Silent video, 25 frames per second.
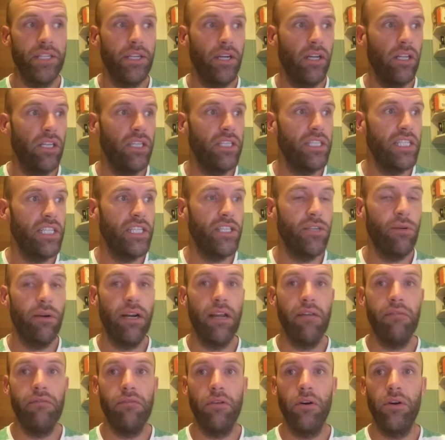in
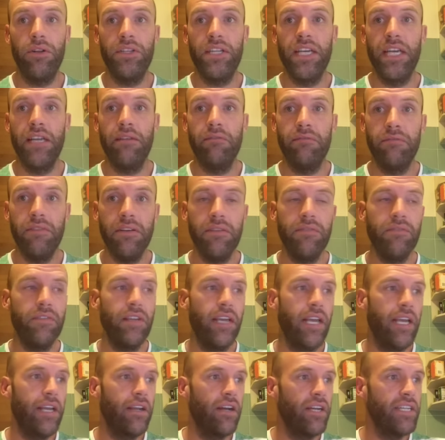2014-15.
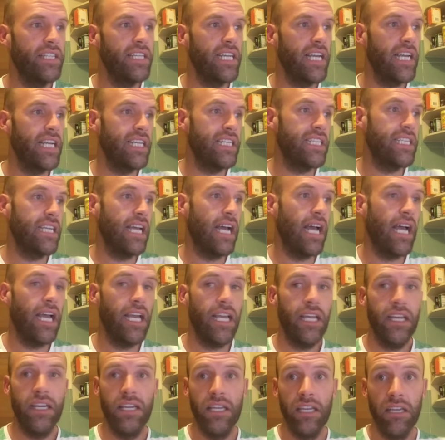I dare
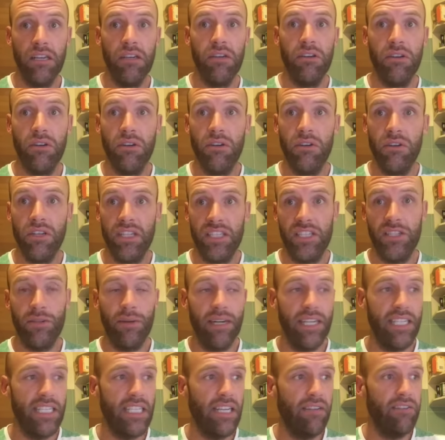say, it's
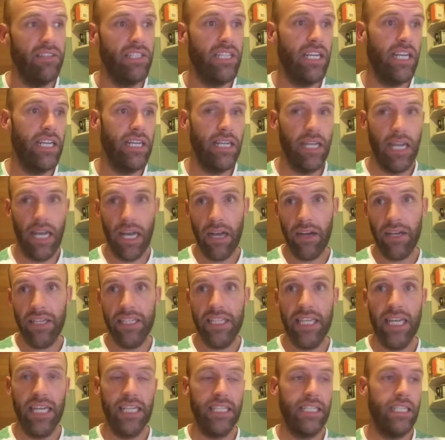2017 now, I
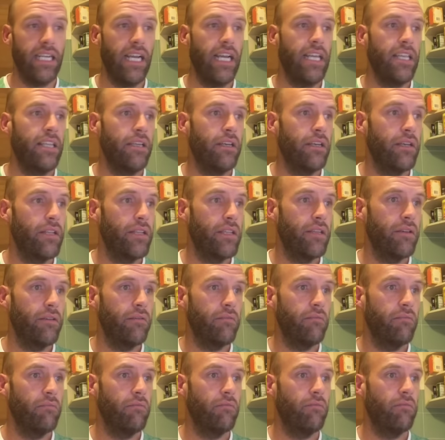dare say the,
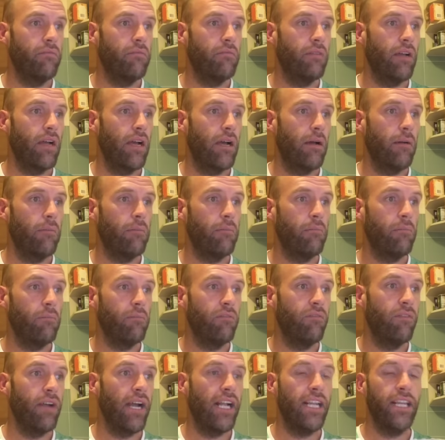the uh,
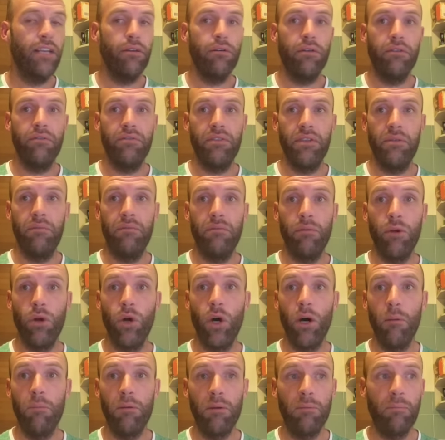value of the
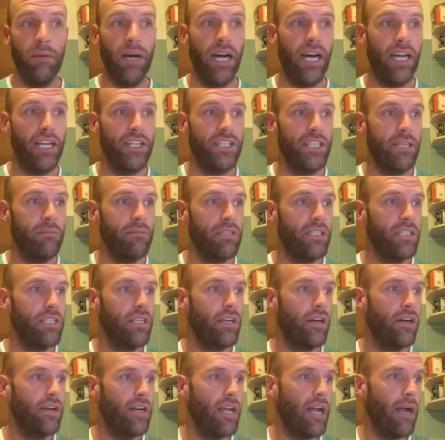corporate partnerships has
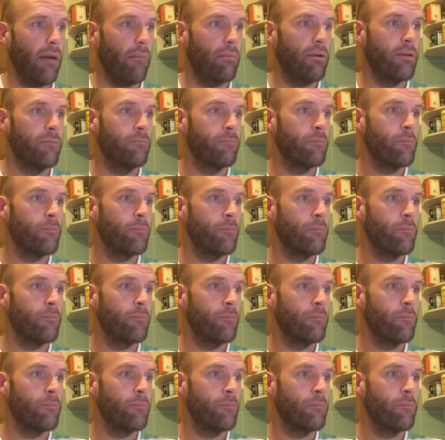gone up.